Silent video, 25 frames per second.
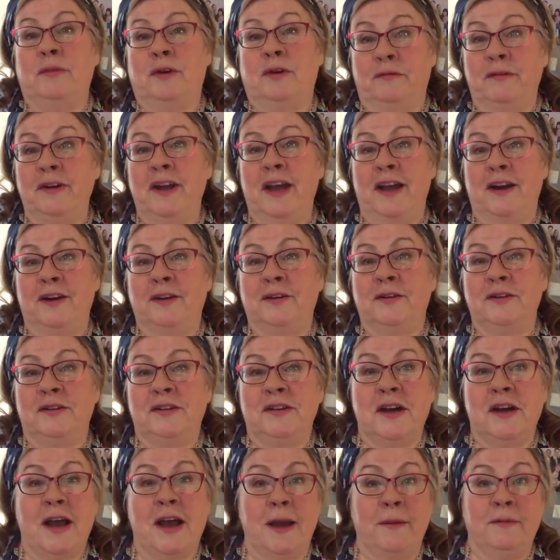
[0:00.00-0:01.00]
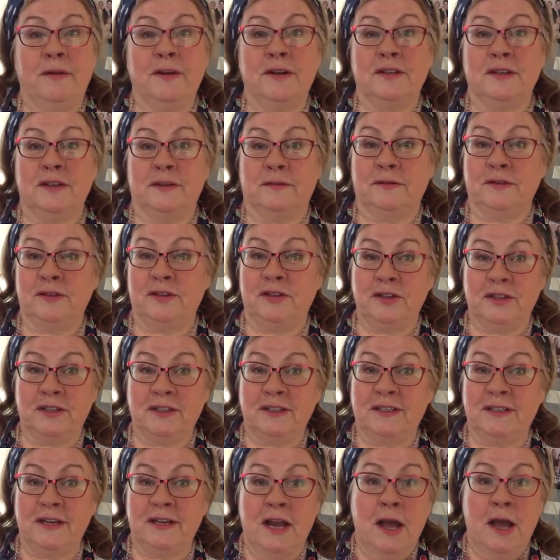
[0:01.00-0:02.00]
But we had a good time because it was
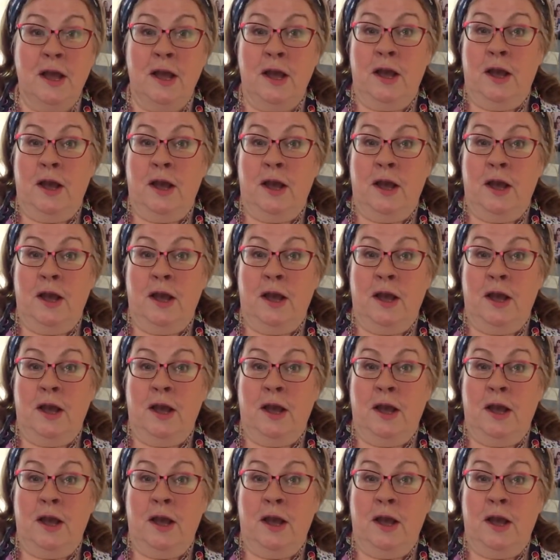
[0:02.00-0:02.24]
just